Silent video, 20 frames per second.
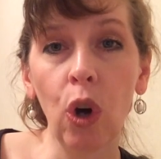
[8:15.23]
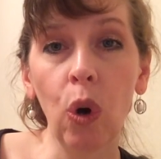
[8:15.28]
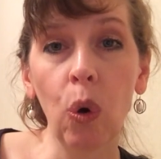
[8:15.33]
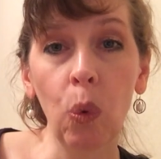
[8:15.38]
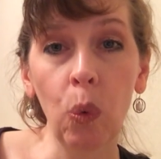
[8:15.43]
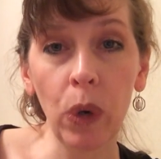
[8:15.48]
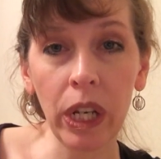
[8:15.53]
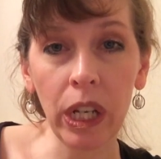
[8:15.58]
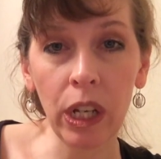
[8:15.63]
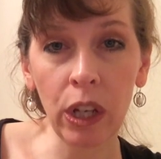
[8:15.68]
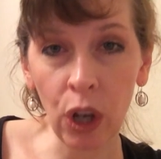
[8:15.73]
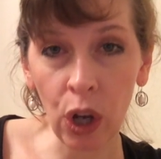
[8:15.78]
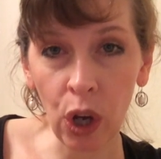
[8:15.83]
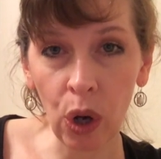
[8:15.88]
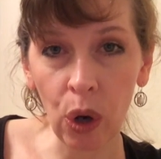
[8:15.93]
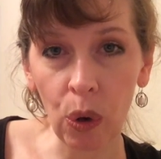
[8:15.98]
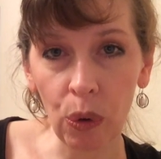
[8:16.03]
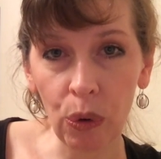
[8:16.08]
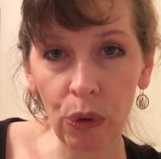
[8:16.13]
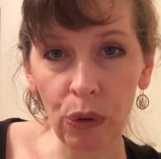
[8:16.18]
We
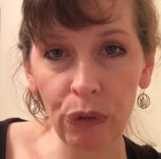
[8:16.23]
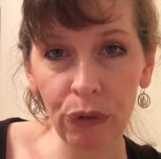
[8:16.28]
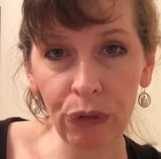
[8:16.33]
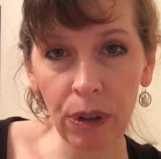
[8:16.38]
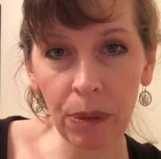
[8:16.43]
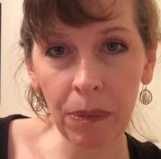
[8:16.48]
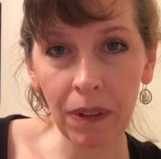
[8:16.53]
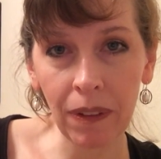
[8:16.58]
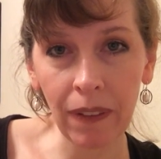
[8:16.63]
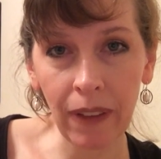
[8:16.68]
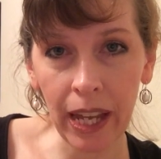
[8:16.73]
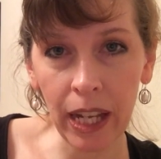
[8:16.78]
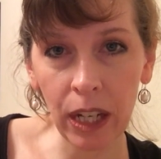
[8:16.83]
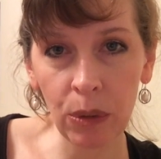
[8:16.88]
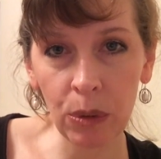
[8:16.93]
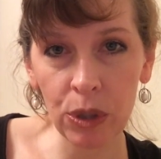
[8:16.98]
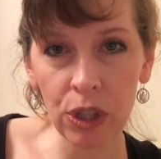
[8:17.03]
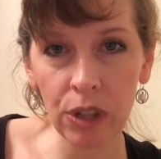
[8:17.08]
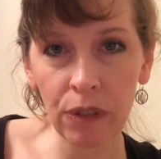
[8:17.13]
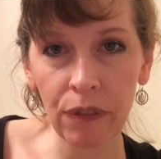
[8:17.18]
know from the
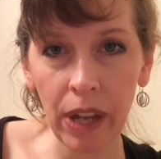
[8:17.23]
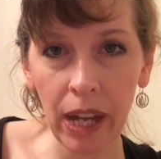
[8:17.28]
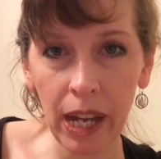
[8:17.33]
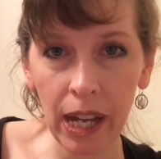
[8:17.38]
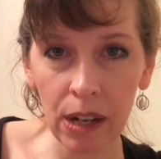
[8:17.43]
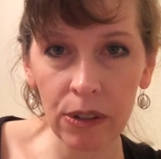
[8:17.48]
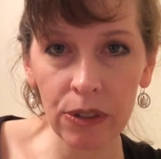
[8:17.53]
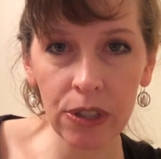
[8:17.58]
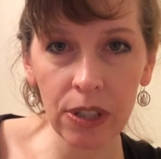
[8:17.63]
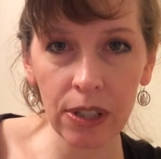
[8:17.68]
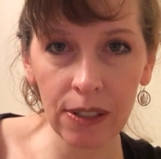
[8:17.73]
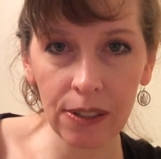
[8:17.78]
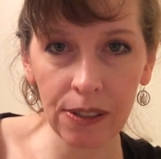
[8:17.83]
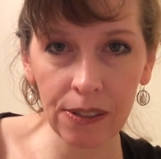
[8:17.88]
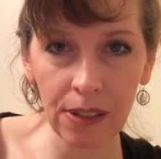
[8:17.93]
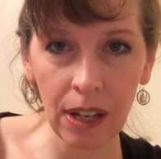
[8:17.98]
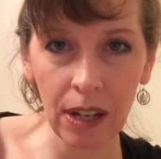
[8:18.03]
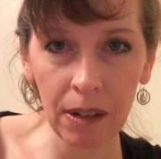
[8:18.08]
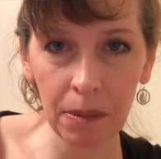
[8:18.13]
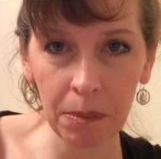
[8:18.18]
language of the House and the
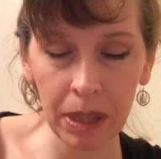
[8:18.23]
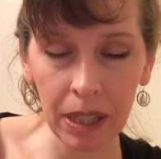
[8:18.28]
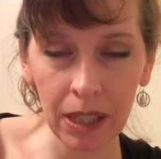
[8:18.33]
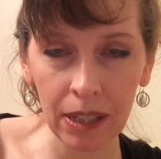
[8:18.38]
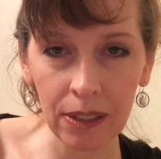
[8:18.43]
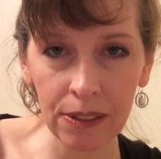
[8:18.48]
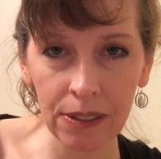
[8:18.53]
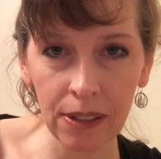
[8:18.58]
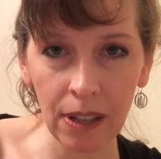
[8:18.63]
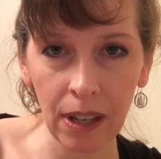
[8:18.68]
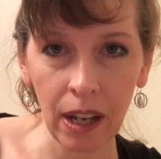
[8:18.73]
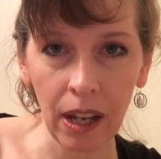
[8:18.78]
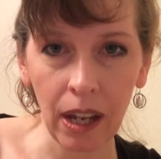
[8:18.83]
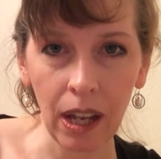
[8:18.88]
Senate bills